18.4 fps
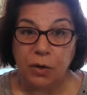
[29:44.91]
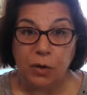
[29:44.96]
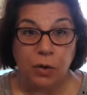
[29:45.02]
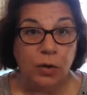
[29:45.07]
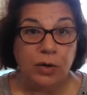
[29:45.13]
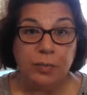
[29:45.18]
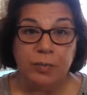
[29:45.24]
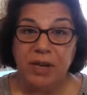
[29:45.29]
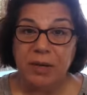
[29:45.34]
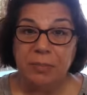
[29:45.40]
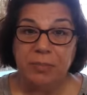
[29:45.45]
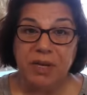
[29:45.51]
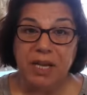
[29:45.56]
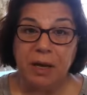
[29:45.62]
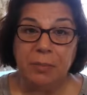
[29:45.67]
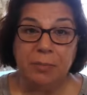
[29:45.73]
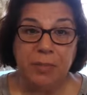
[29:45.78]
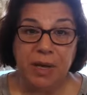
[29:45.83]
or
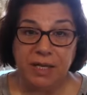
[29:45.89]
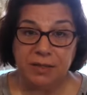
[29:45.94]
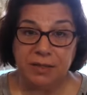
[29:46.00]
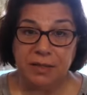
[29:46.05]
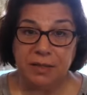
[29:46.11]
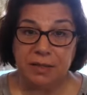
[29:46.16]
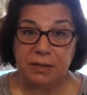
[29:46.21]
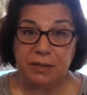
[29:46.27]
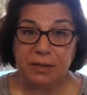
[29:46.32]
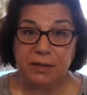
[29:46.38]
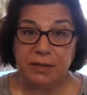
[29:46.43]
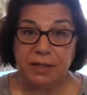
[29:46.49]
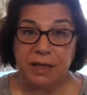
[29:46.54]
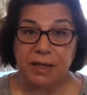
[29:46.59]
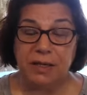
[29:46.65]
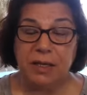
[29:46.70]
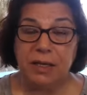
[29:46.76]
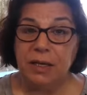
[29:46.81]
maybe a medical
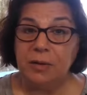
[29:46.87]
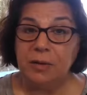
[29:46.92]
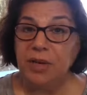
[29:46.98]
thing,